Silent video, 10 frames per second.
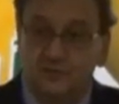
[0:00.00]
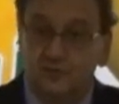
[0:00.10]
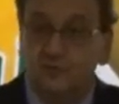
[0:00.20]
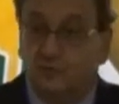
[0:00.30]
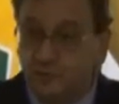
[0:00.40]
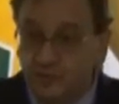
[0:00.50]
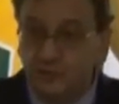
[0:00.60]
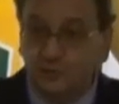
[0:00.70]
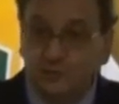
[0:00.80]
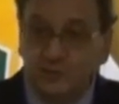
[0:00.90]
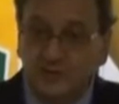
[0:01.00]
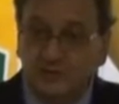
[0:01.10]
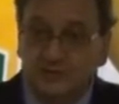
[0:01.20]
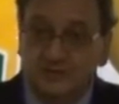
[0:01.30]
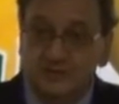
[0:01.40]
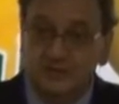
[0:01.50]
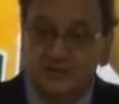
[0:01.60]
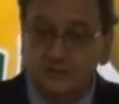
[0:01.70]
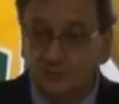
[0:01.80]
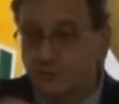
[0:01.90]
To complete 2 weeks,
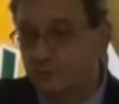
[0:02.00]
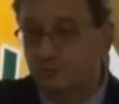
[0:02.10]
you